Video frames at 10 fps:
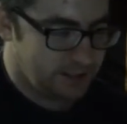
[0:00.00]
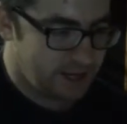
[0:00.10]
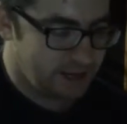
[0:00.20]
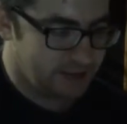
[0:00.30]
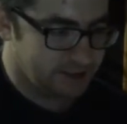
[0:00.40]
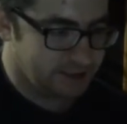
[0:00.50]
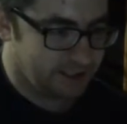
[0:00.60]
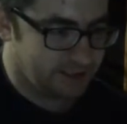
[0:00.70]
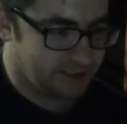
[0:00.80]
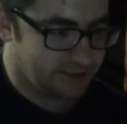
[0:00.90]
how do you
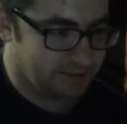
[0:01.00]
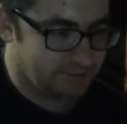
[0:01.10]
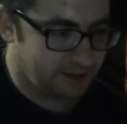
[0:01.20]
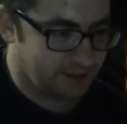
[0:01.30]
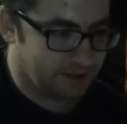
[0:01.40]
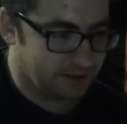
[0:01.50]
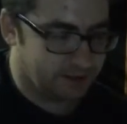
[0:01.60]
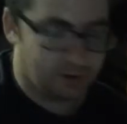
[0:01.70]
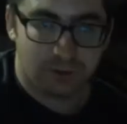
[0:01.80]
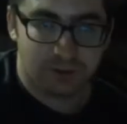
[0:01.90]
say, like a
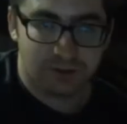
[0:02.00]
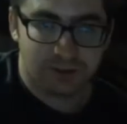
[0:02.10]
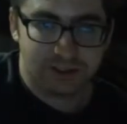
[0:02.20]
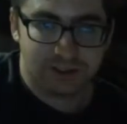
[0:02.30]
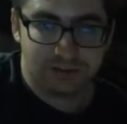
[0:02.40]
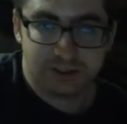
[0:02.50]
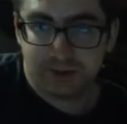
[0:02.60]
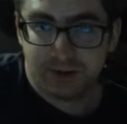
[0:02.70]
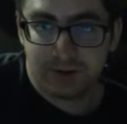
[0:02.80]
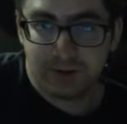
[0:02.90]
chord transcription
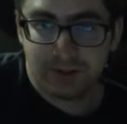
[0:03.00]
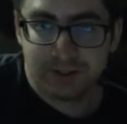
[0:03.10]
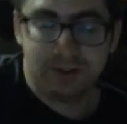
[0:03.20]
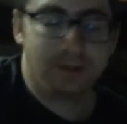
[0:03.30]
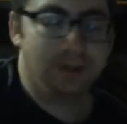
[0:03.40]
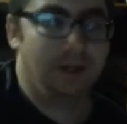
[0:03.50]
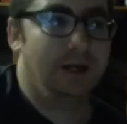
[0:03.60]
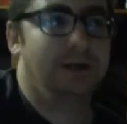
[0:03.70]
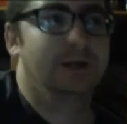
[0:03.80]
somebody posted online.